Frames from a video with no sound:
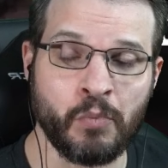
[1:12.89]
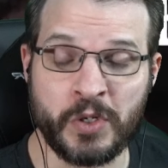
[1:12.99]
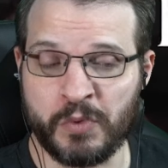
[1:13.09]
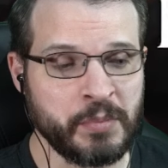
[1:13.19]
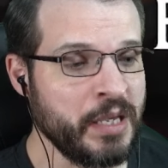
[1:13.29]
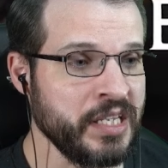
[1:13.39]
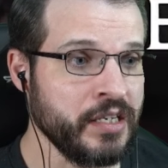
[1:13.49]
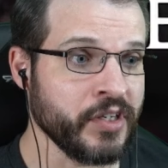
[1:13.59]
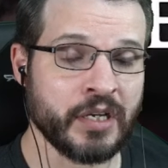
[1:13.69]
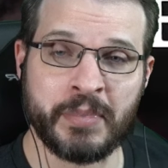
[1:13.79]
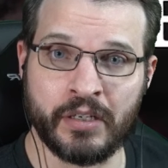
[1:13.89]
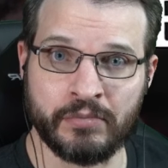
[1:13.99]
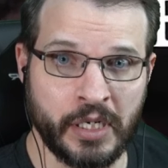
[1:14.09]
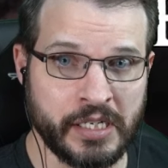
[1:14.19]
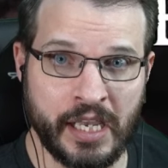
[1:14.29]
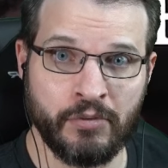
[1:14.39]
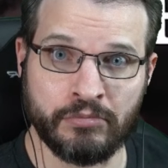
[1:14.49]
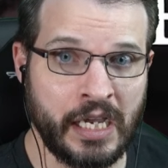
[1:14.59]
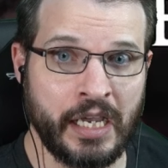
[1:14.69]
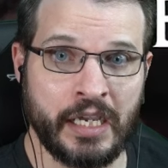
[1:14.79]
which we may be hearing about right now.
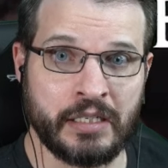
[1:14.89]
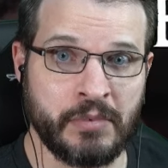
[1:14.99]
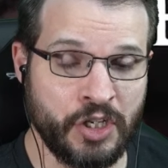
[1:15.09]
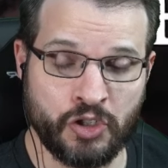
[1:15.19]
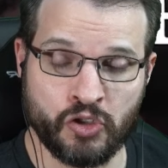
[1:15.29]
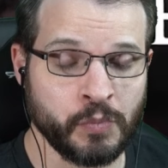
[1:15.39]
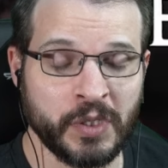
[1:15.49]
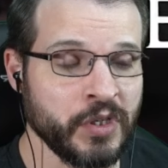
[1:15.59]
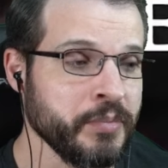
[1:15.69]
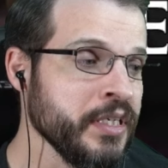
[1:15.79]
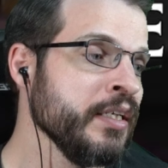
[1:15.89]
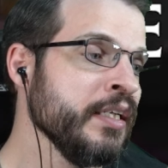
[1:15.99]
I assume we will be.